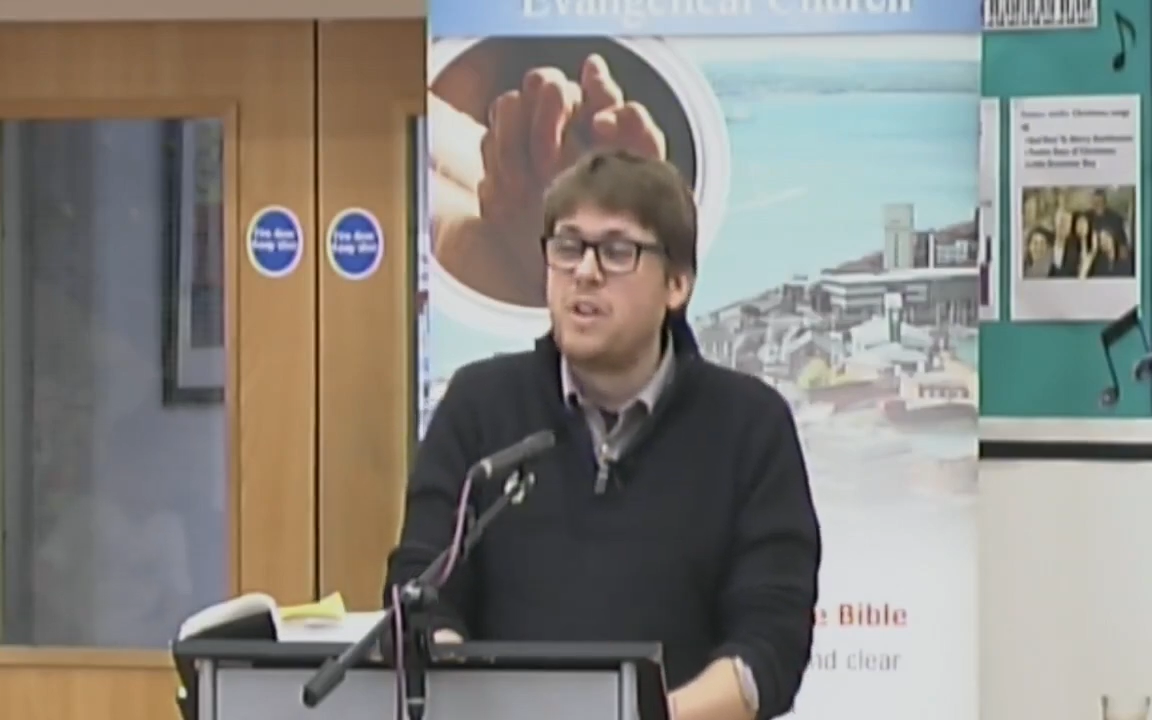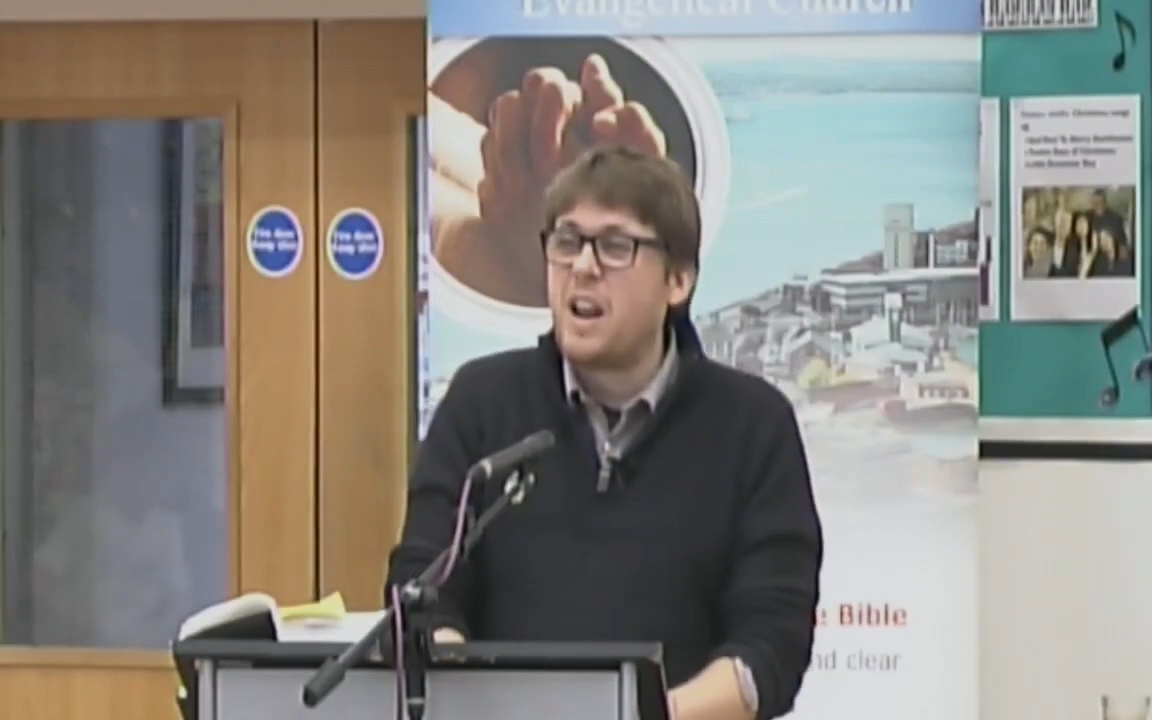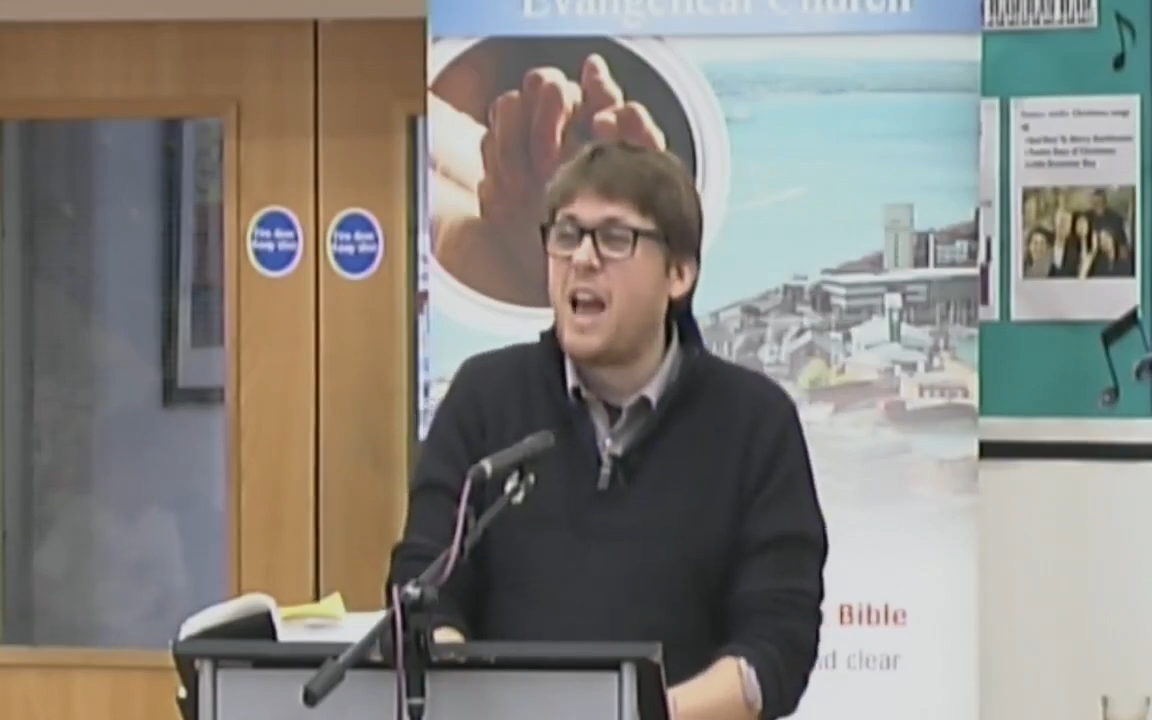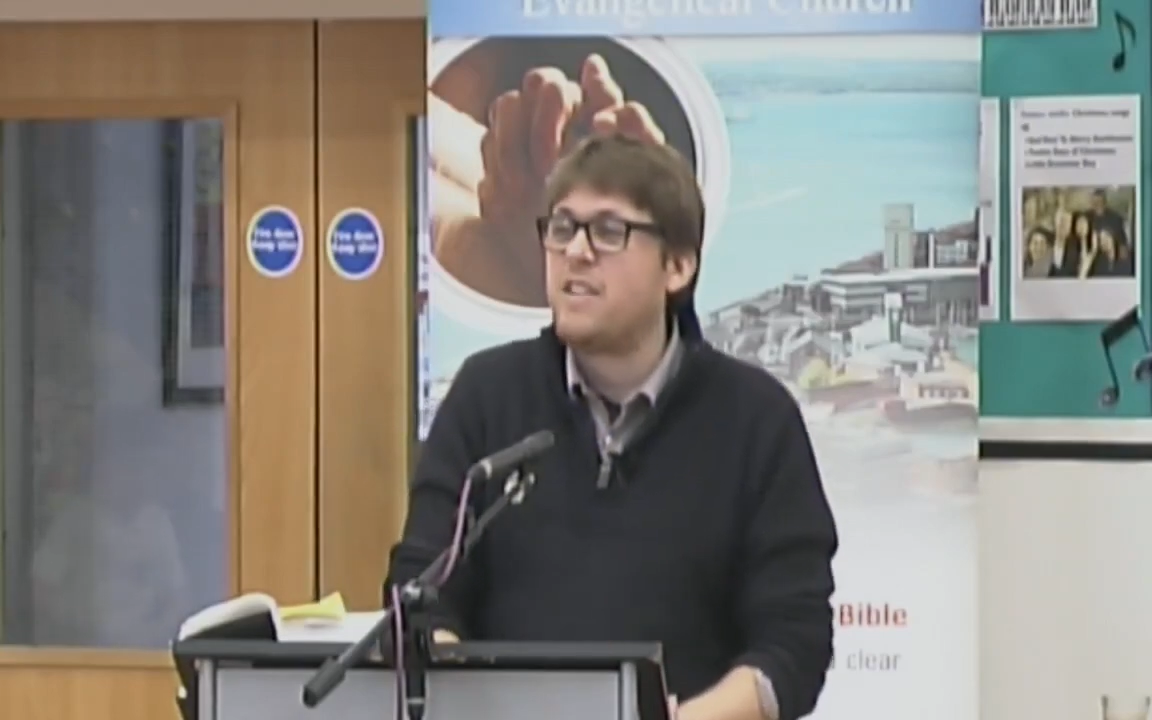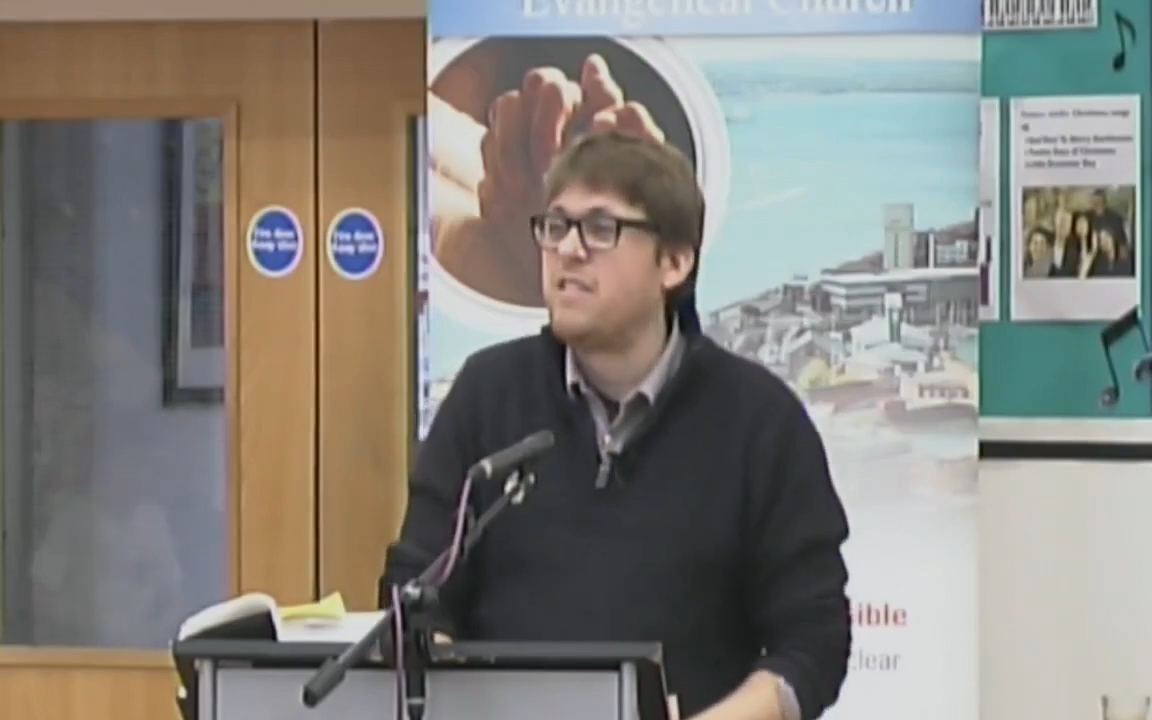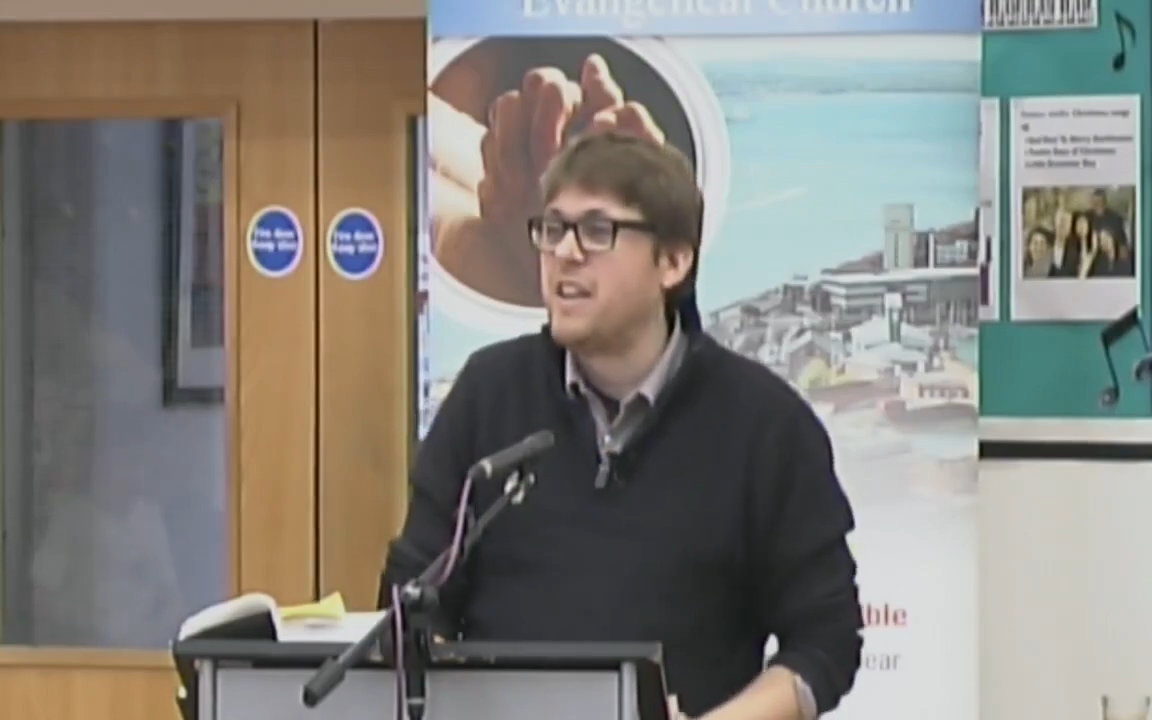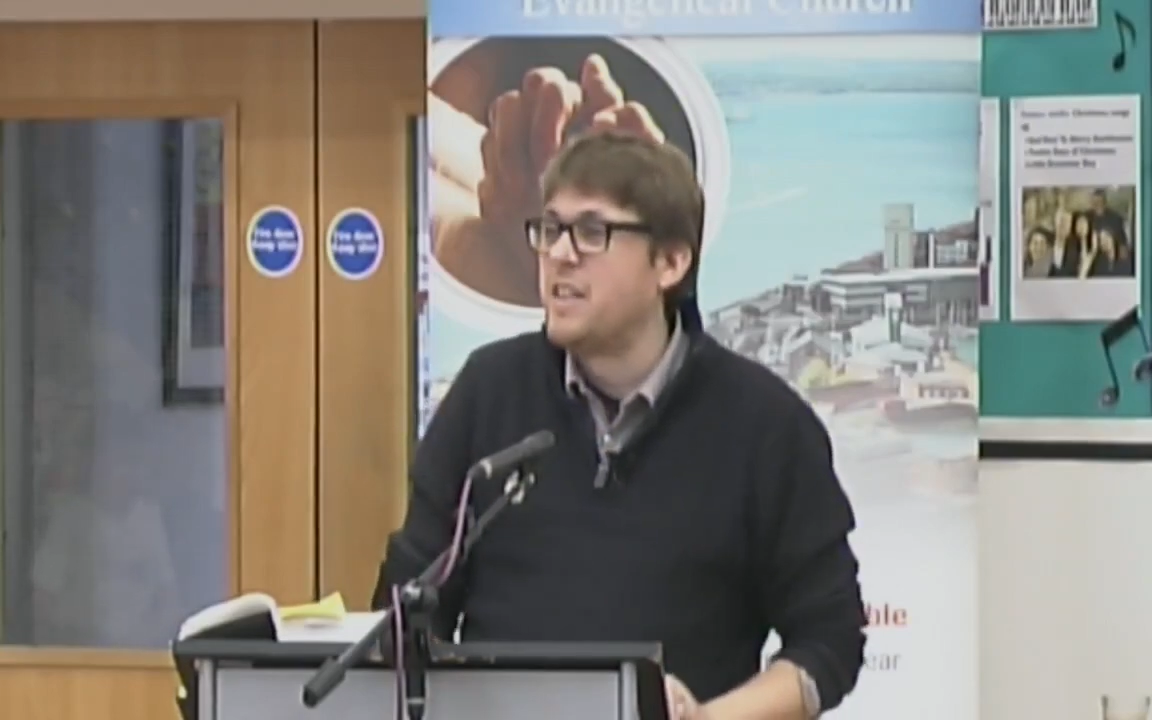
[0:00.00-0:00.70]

clattering in